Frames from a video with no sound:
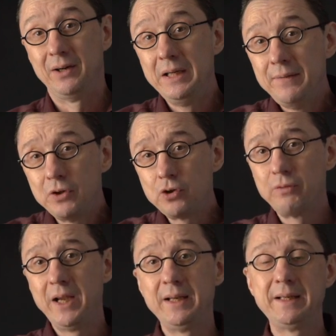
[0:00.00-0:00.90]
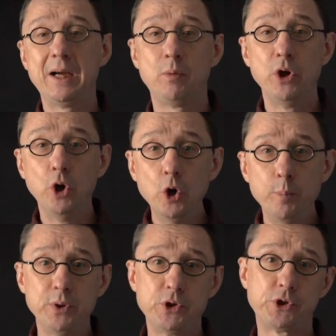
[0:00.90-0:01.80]
even creating now an
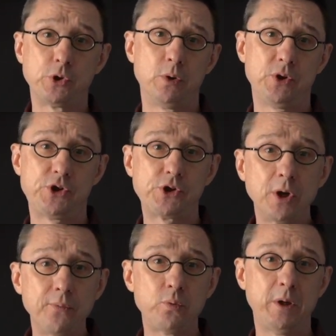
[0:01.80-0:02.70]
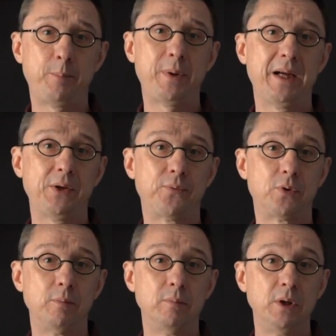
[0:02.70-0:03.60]
open source software
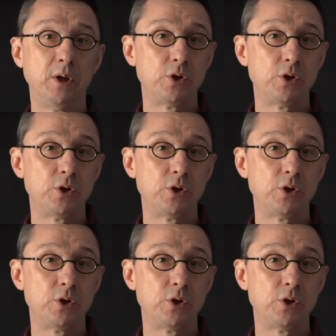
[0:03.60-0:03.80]
platform